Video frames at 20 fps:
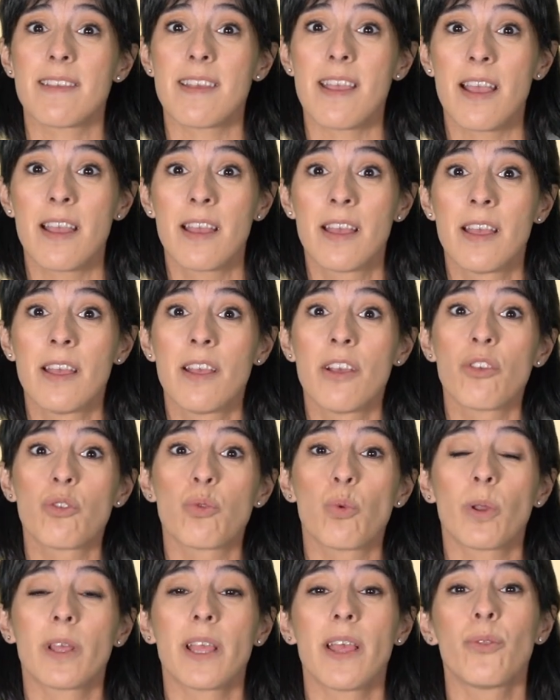
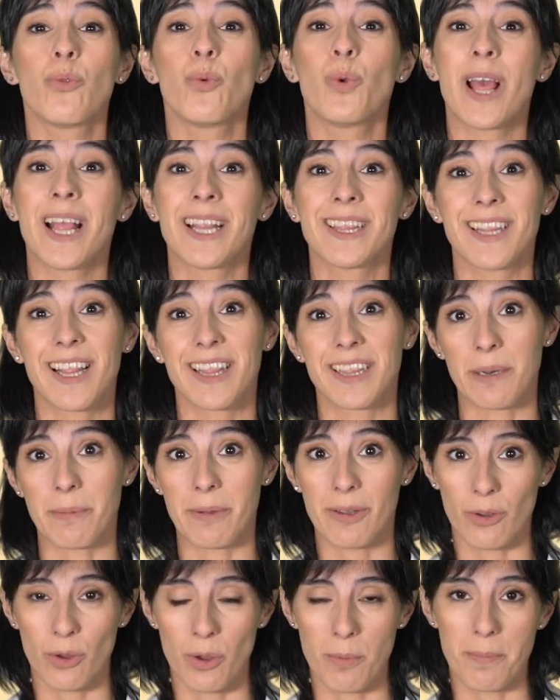C-sections occurs
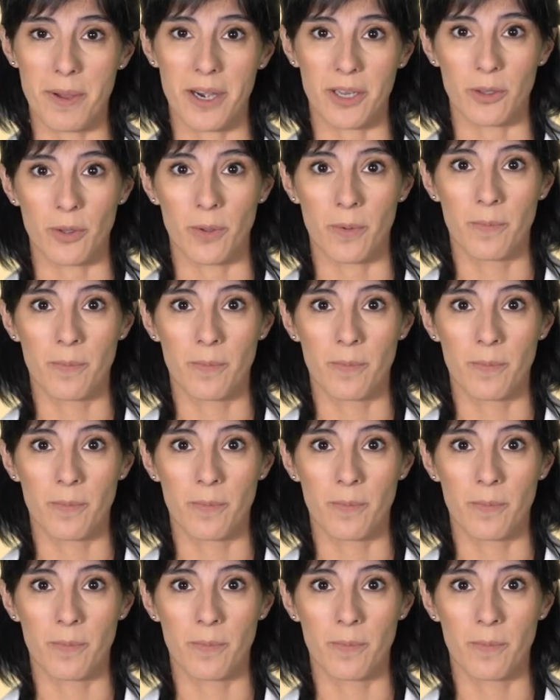during labor.